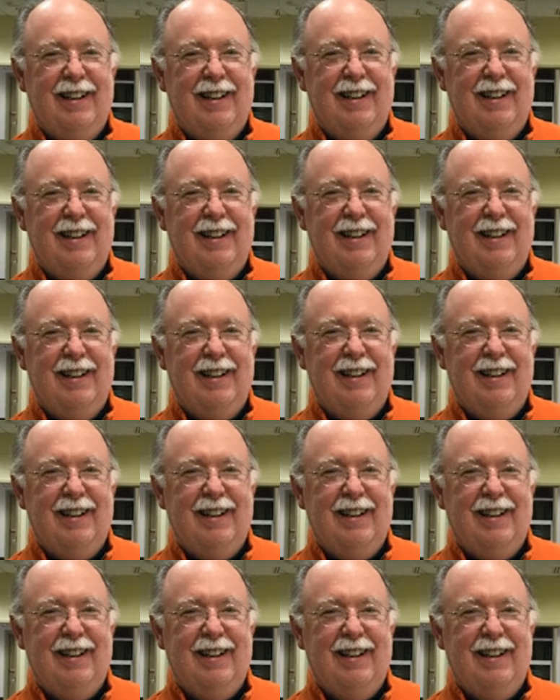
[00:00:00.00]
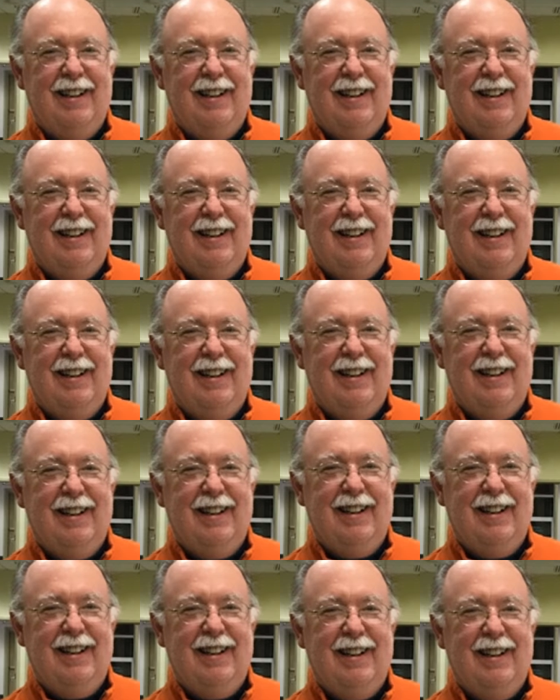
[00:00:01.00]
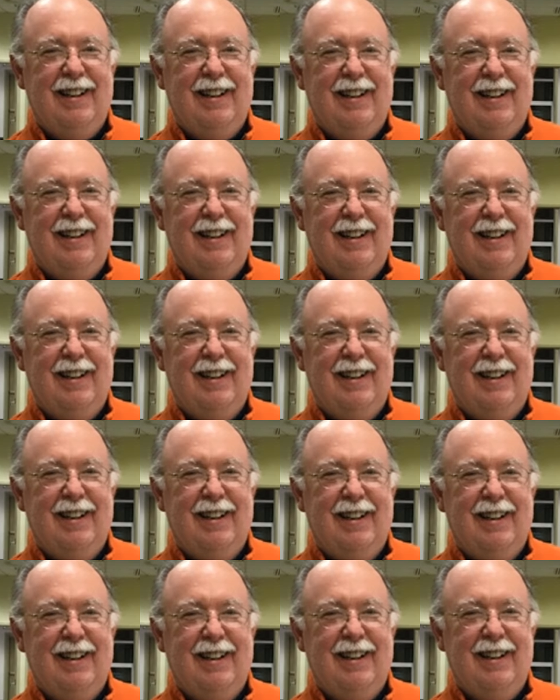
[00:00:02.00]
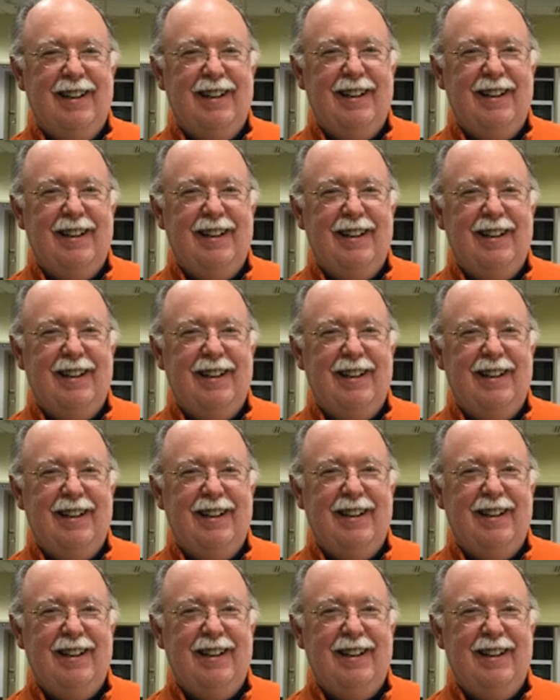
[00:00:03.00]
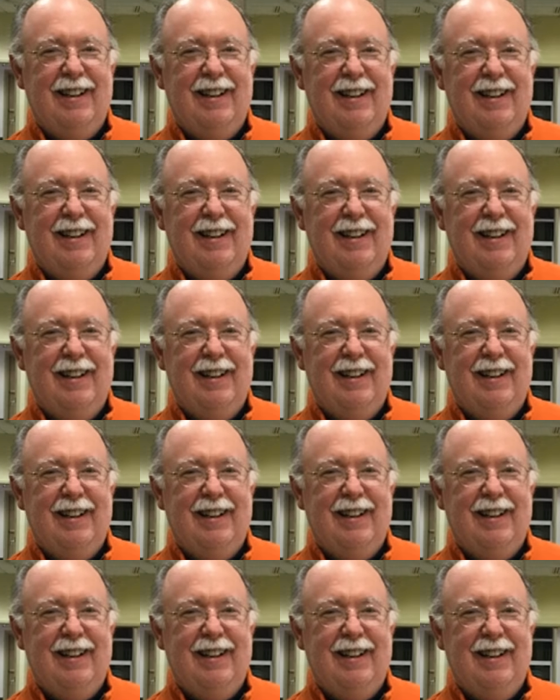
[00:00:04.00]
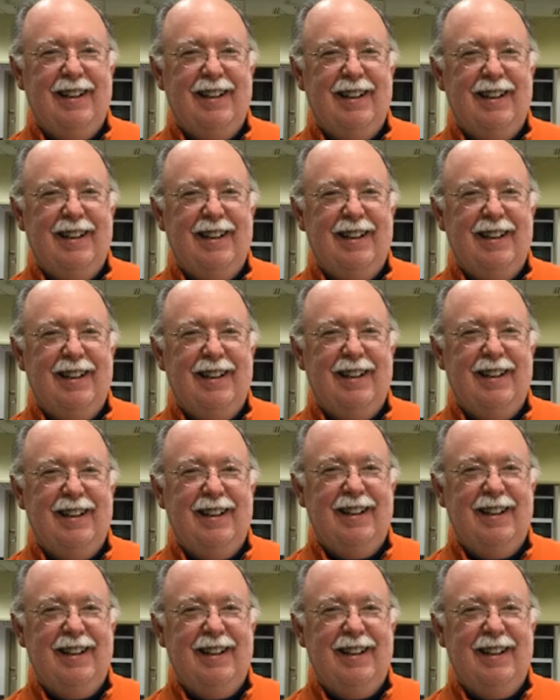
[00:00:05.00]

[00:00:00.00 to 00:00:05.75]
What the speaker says: (silent)